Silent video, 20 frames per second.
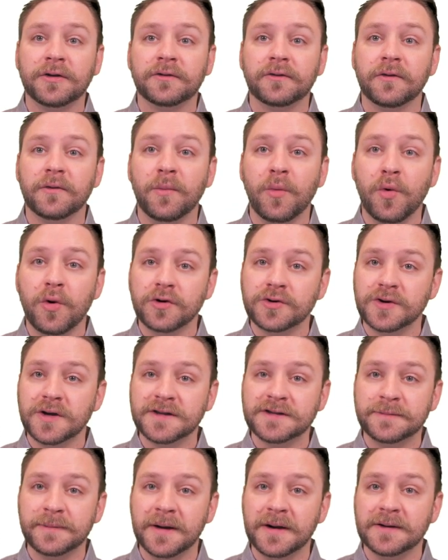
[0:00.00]
for more
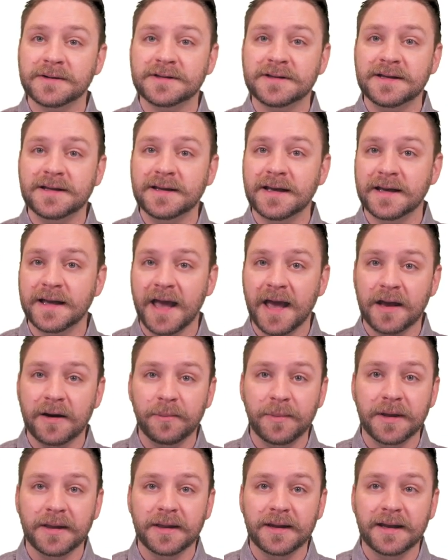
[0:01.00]
transparency,
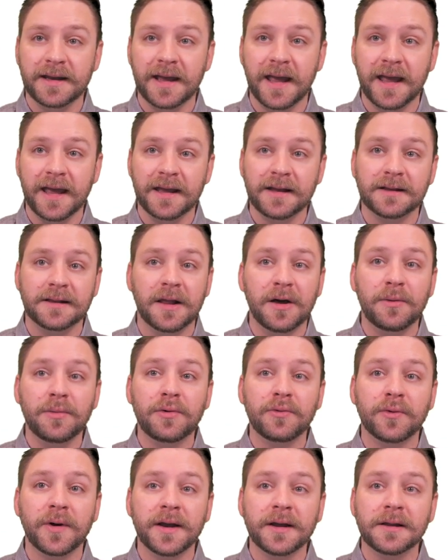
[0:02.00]
accountability, and
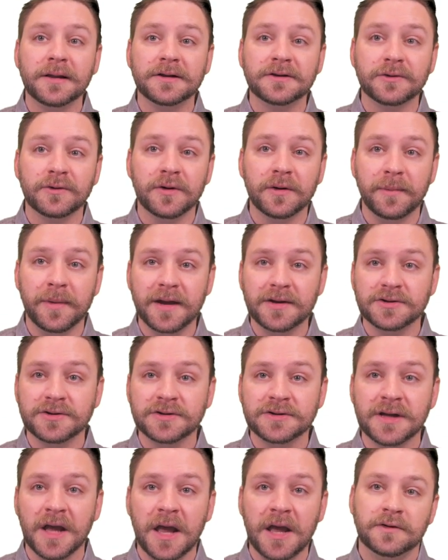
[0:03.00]
global regulatory
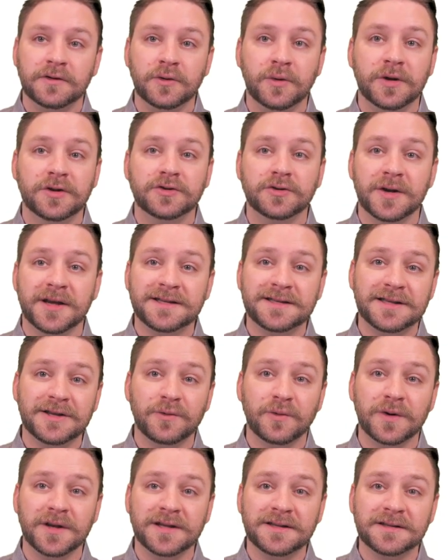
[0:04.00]
measures to address
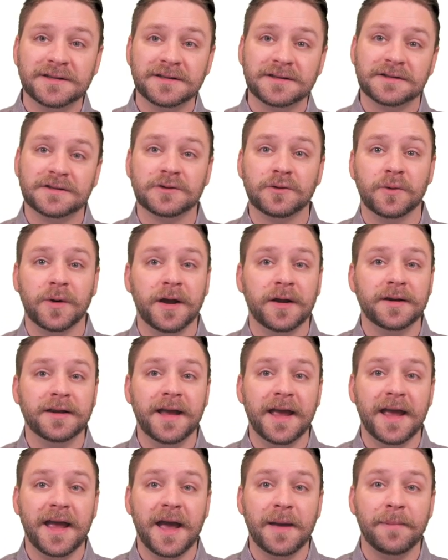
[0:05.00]
the risks
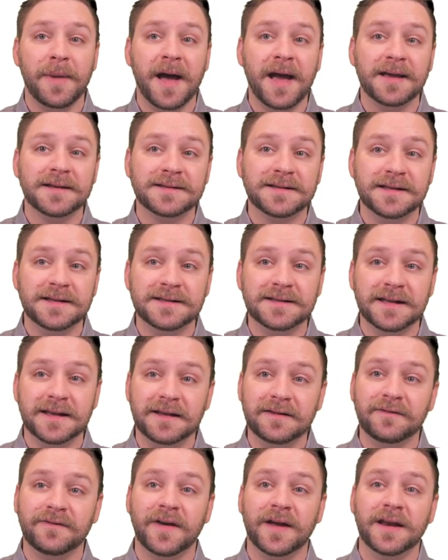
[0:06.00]
surrounding AI biases
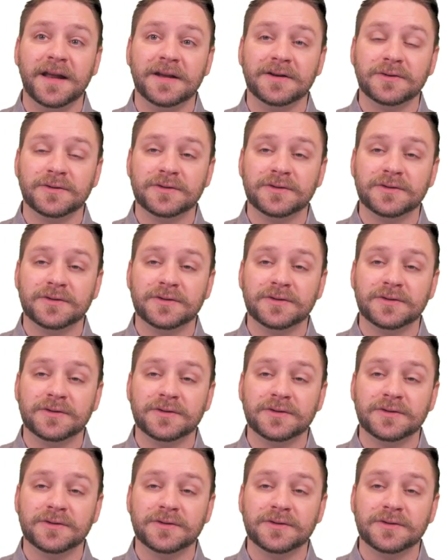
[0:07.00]
in financial